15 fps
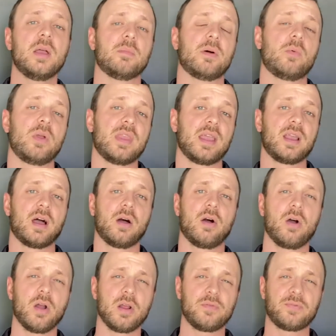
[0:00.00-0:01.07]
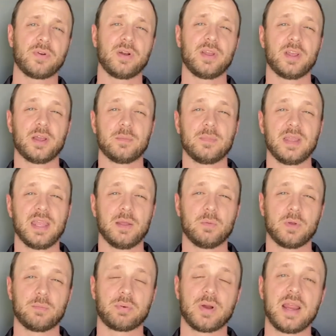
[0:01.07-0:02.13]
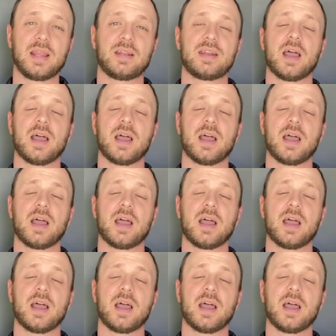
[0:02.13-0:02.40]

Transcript: But when they got hard for him, he would break